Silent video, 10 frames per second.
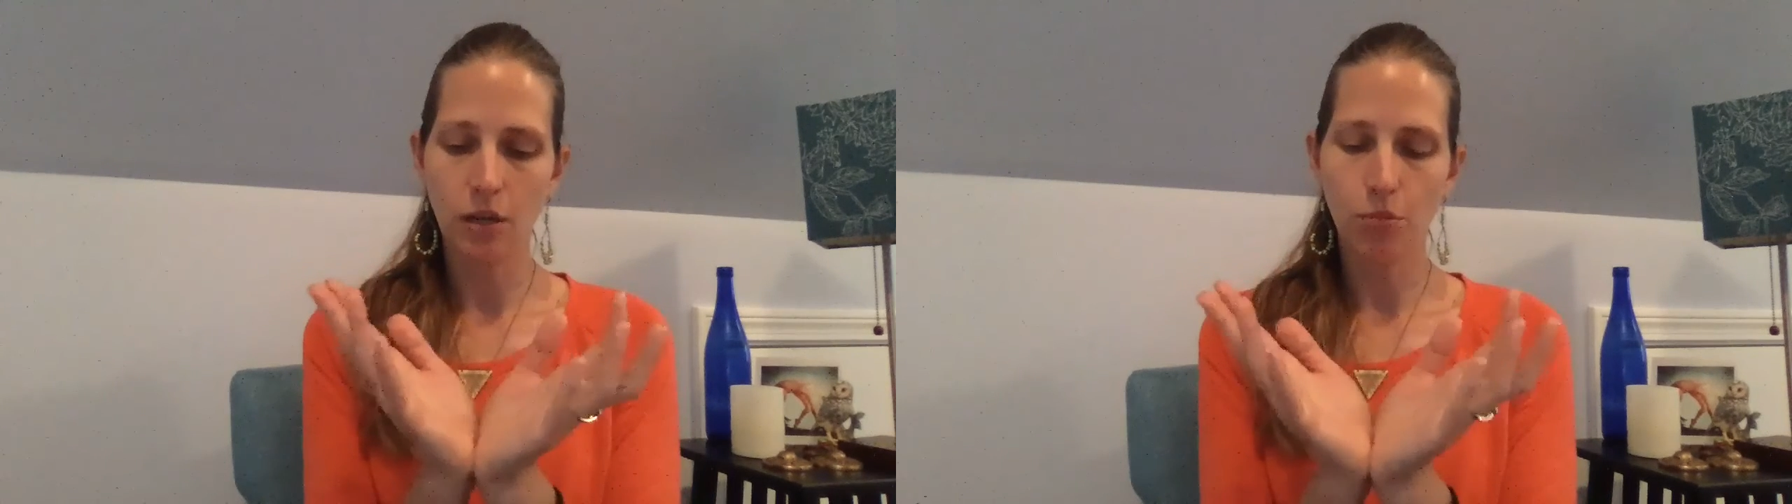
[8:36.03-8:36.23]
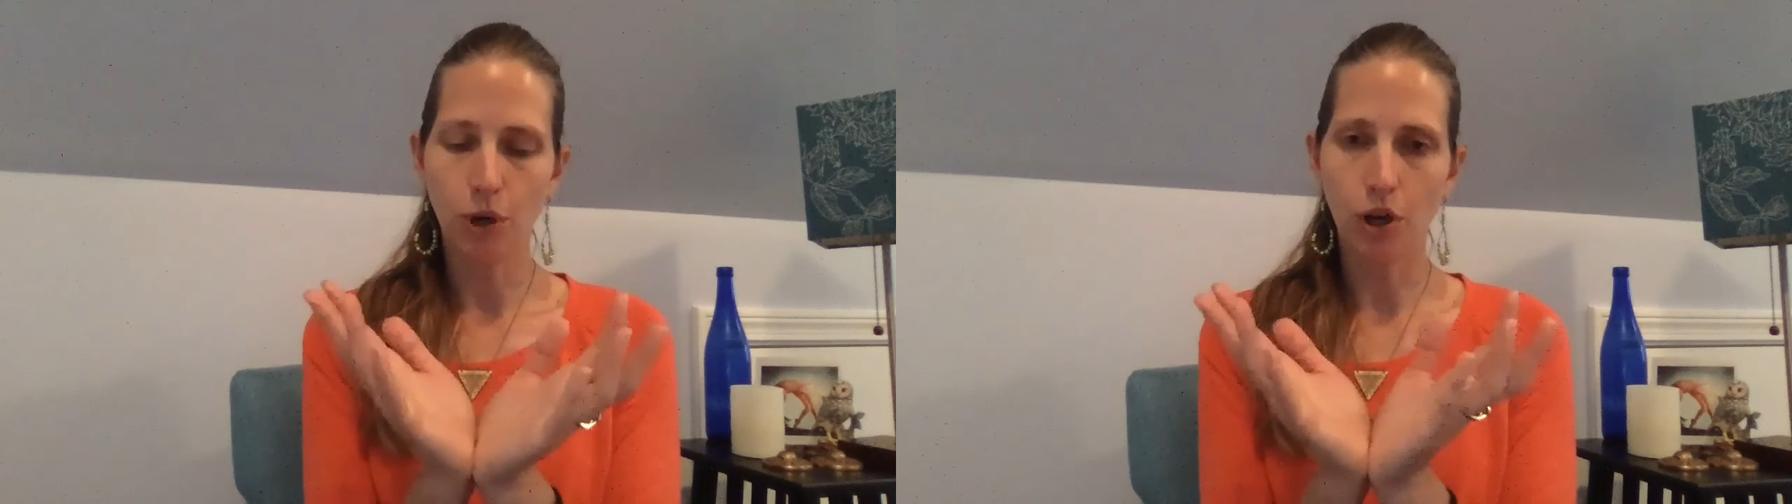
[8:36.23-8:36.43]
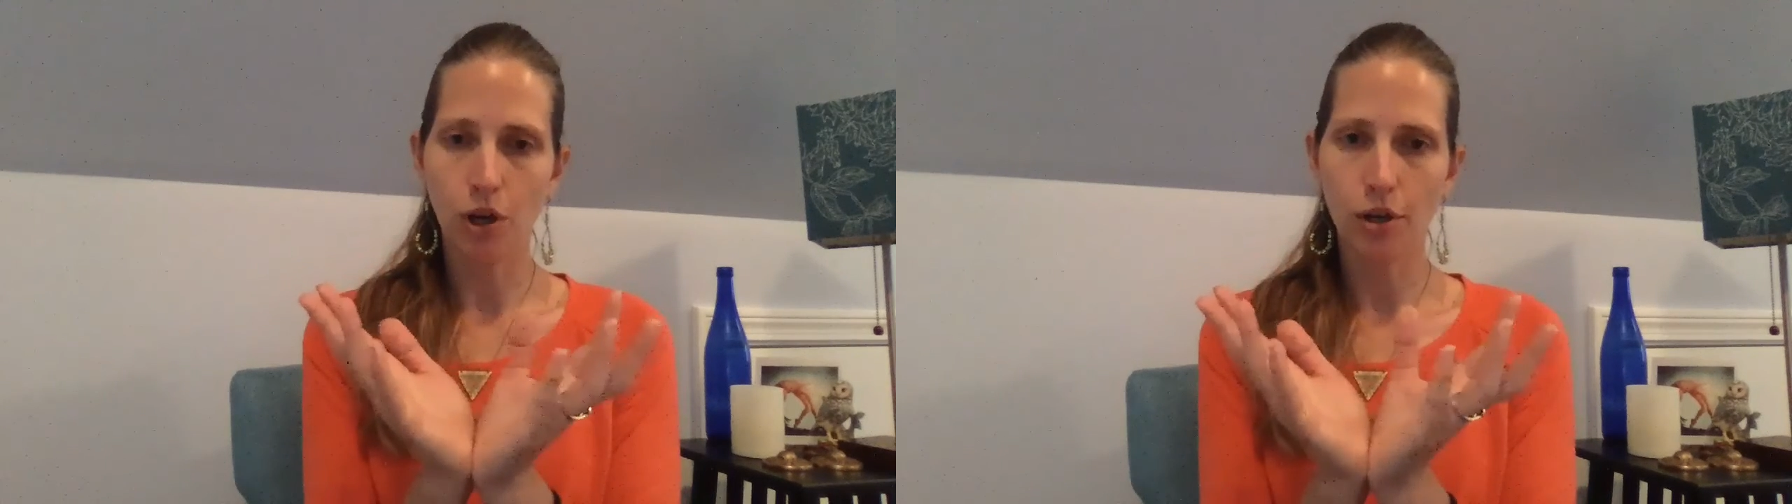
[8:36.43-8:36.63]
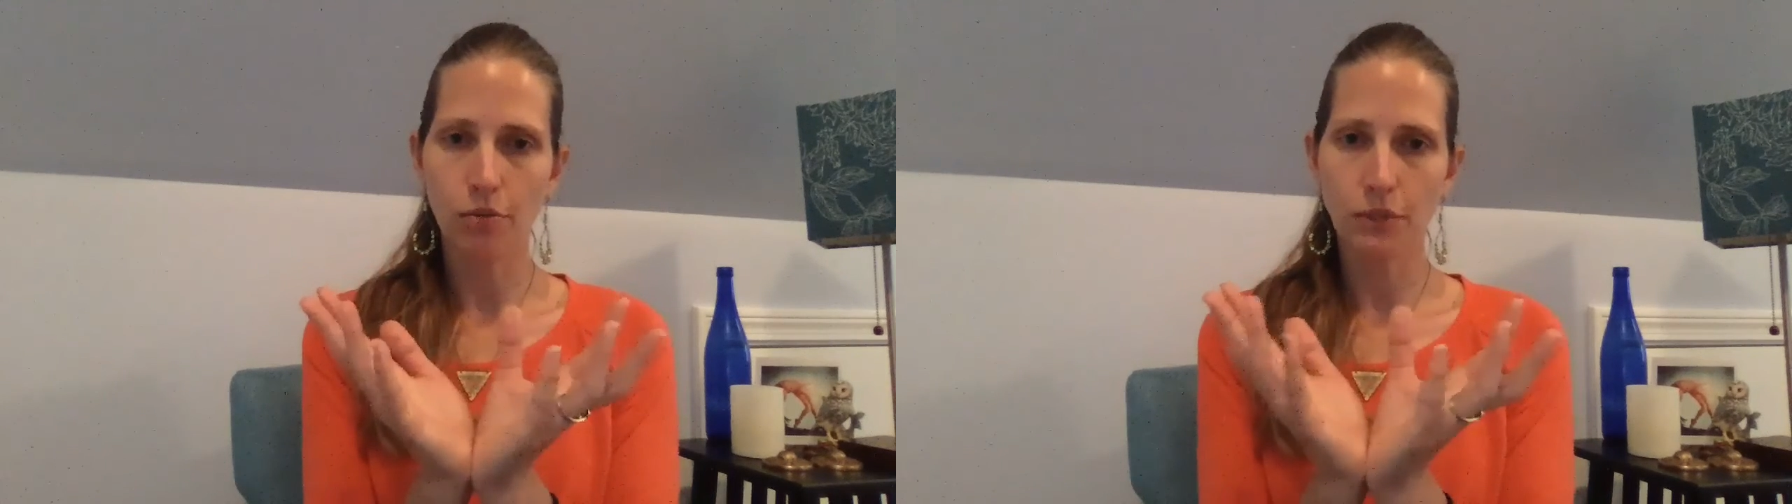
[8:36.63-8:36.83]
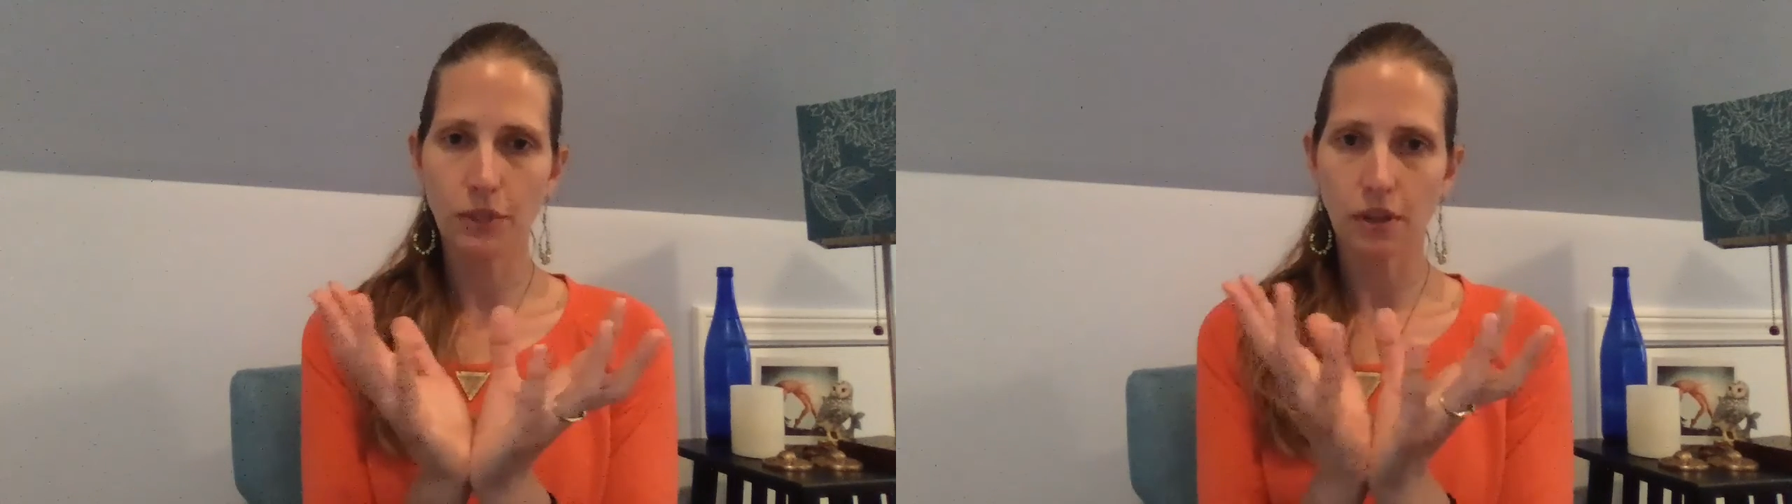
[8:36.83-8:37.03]

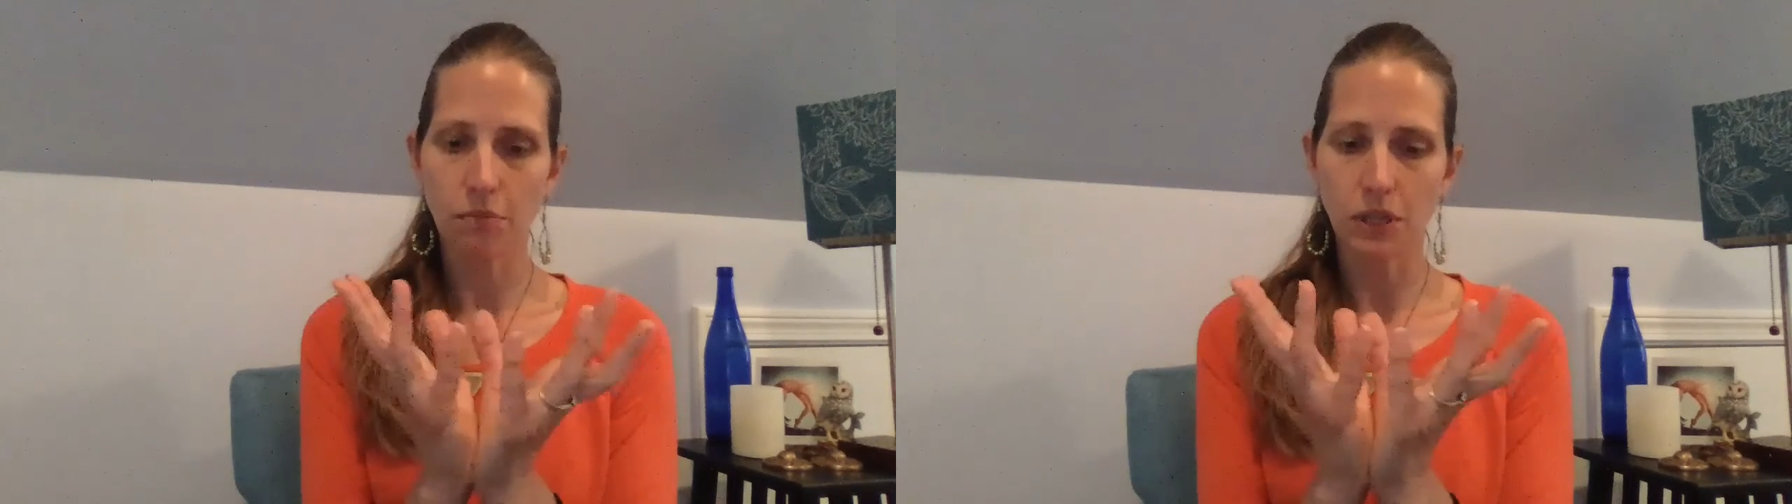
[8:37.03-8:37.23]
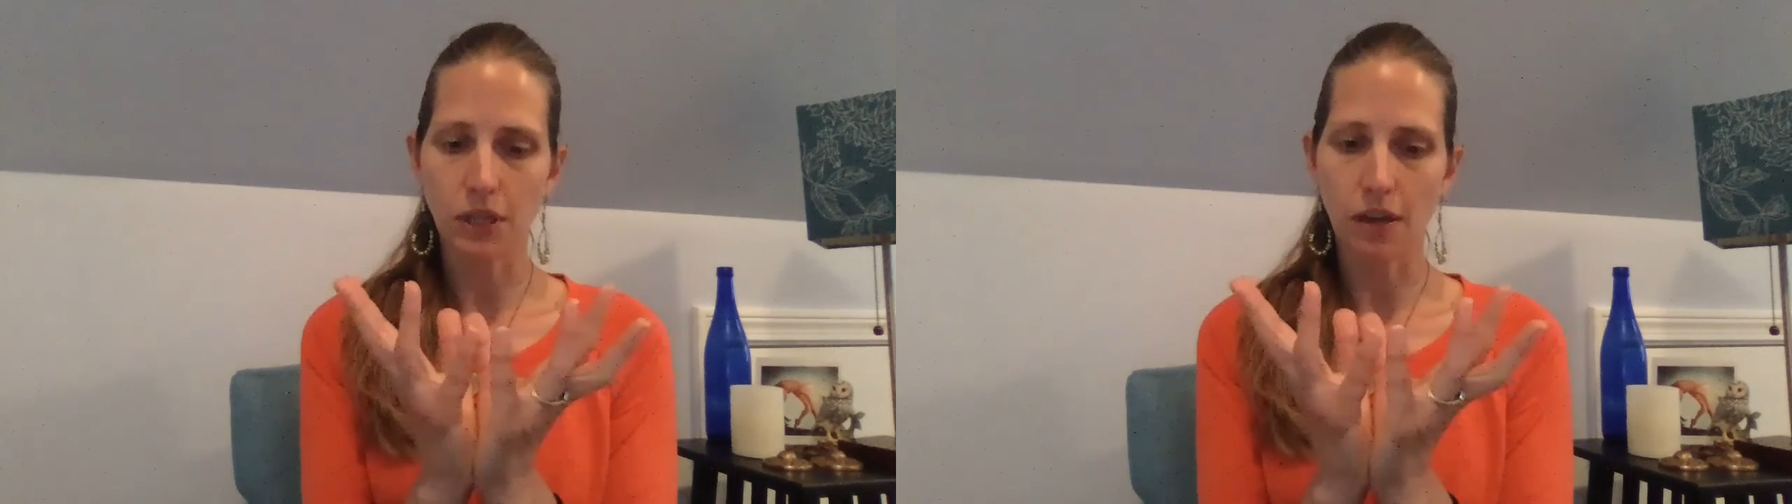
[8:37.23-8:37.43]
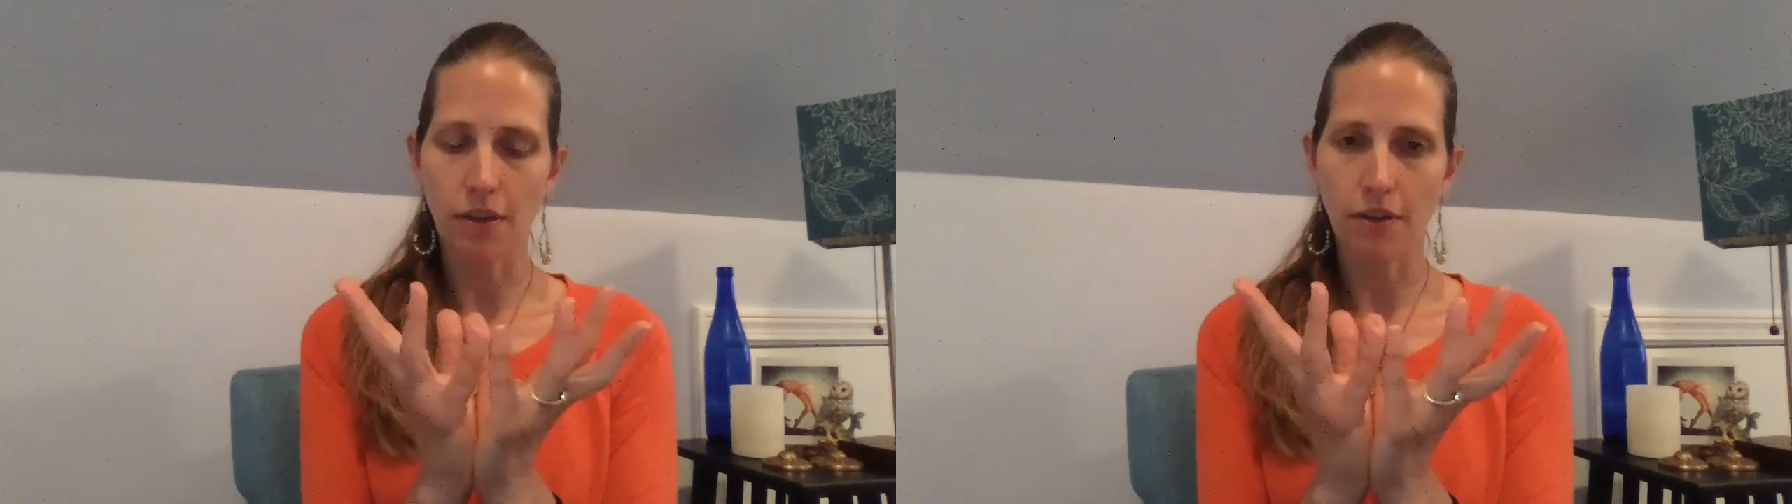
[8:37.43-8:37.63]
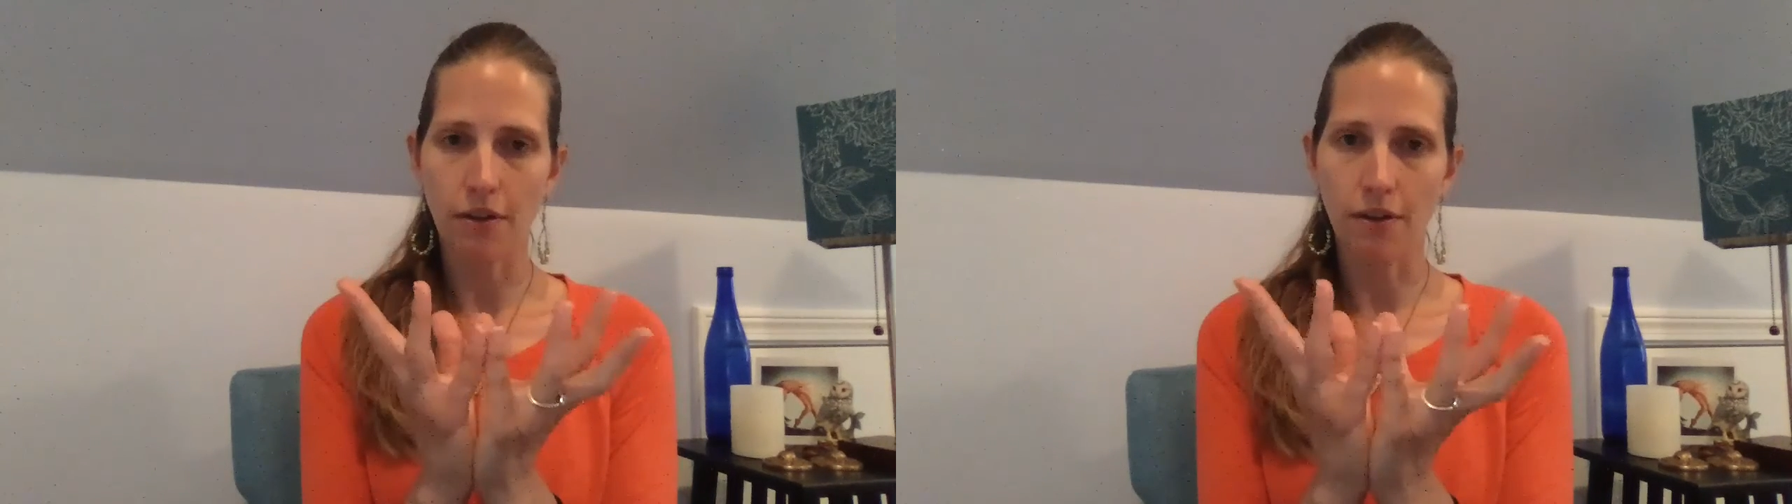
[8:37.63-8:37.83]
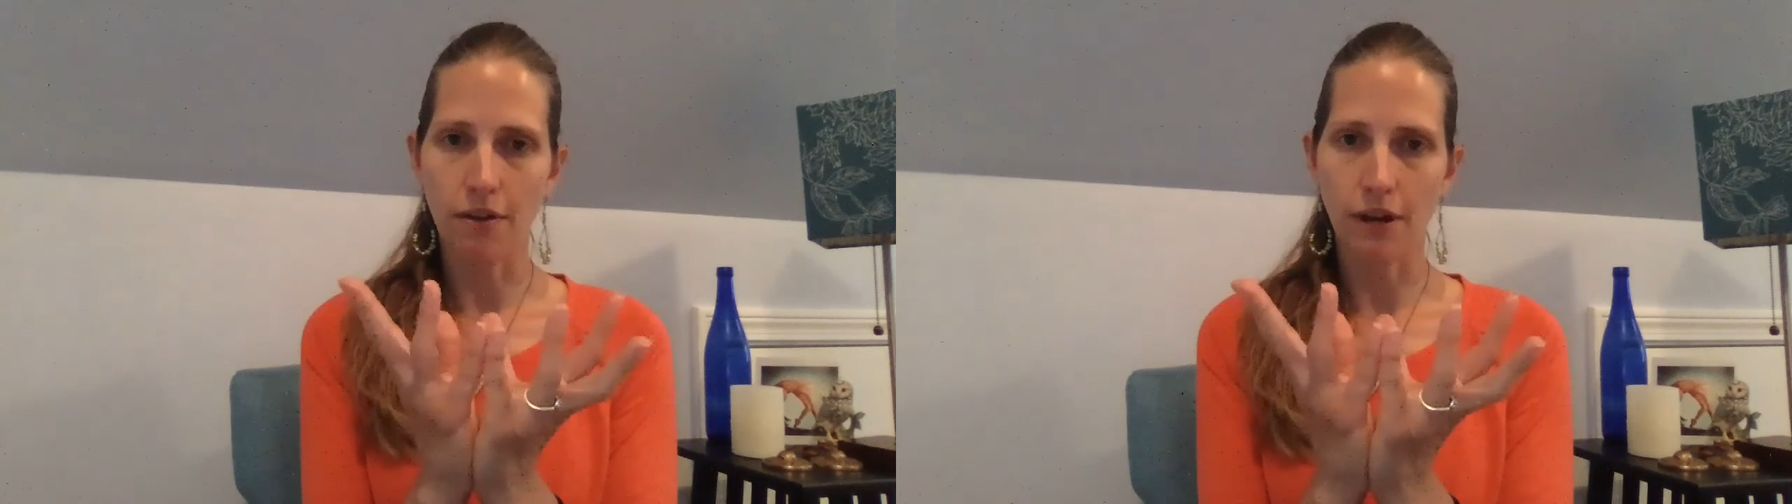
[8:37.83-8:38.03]
palms come together.